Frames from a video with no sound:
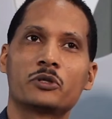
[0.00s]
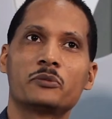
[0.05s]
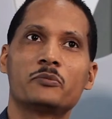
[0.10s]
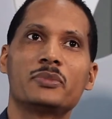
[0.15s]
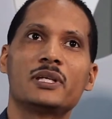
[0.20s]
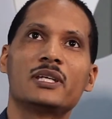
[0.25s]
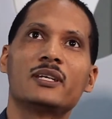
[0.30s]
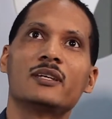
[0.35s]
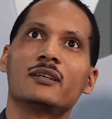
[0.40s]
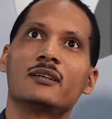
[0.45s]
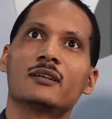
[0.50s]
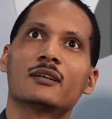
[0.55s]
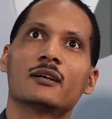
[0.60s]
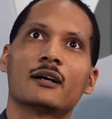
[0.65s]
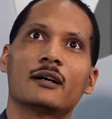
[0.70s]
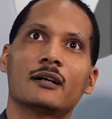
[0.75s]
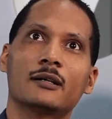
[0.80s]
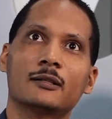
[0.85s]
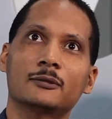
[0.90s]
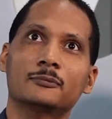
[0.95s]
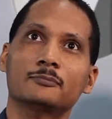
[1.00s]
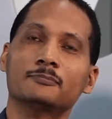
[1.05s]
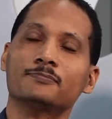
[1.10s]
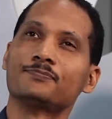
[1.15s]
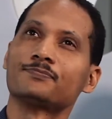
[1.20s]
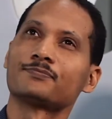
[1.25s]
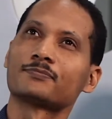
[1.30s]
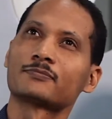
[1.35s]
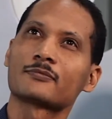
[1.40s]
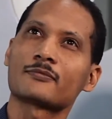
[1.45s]
that would be
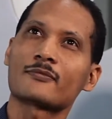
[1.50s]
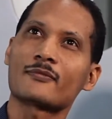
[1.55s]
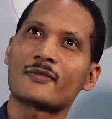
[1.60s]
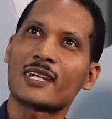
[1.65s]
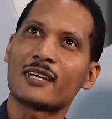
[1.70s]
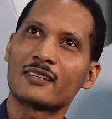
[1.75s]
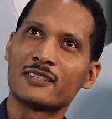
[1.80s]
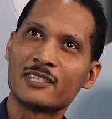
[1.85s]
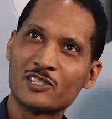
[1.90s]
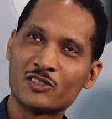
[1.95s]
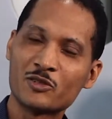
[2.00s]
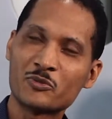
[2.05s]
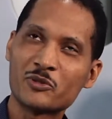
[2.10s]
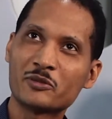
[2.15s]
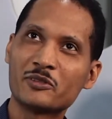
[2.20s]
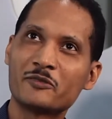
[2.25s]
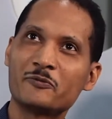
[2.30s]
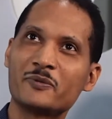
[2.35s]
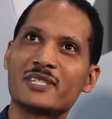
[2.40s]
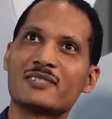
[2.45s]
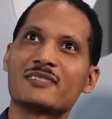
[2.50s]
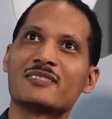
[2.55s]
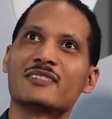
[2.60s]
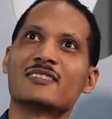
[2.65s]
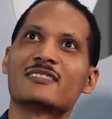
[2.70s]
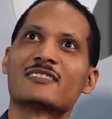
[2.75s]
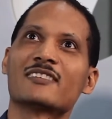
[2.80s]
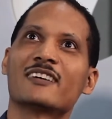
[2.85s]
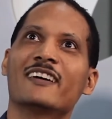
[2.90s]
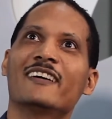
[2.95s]
description of
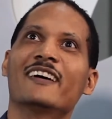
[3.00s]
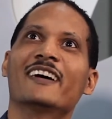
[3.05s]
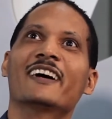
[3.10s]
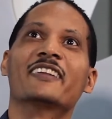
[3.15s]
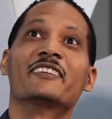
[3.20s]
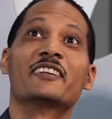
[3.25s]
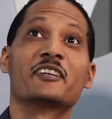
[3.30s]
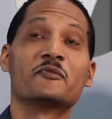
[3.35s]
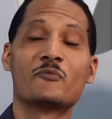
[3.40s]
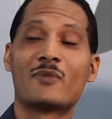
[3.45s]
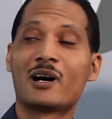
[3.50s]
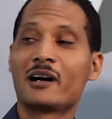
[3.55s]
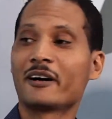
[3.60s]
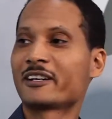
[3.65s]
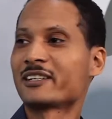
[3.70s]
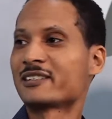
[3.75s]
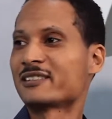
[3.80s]
business and then